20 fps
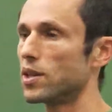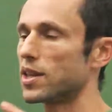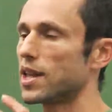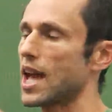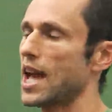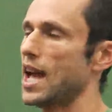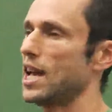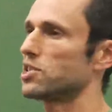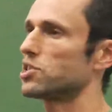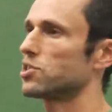
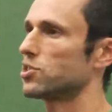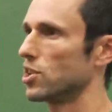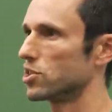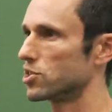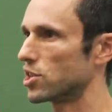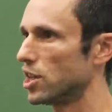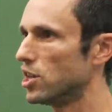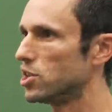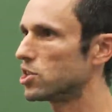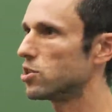casts
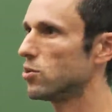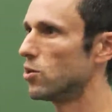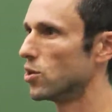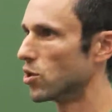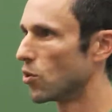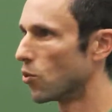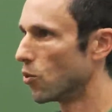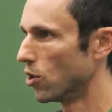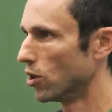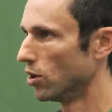us into
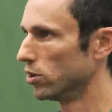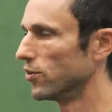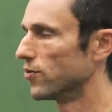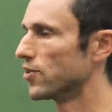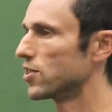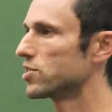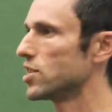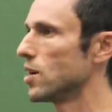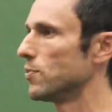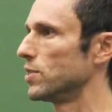the world of
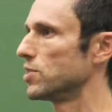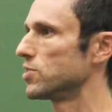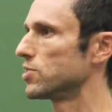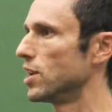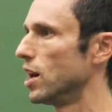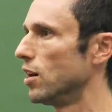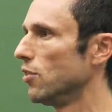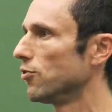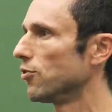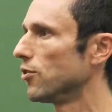the separate
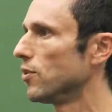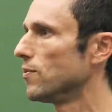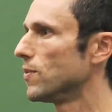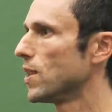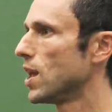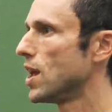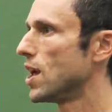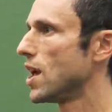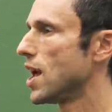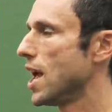self,
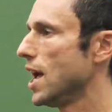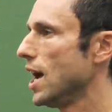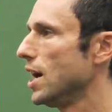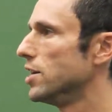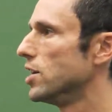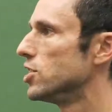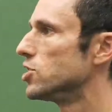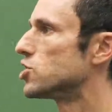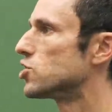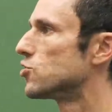
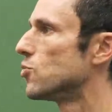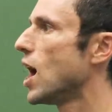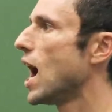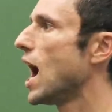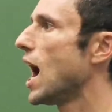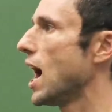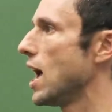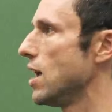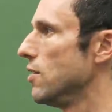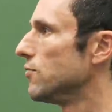and it
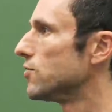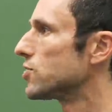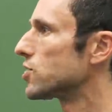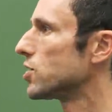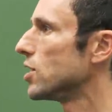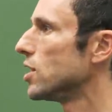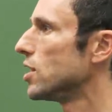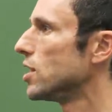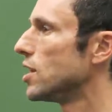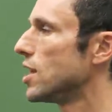
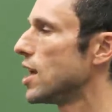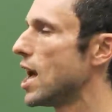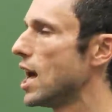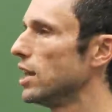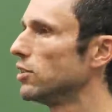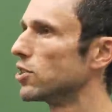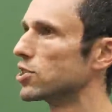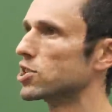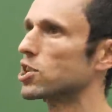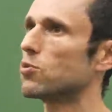drives
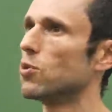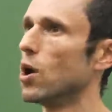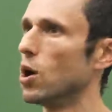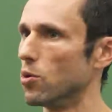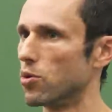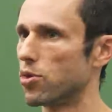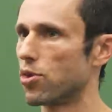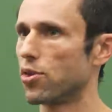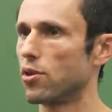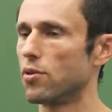endless
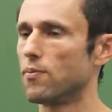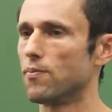growth.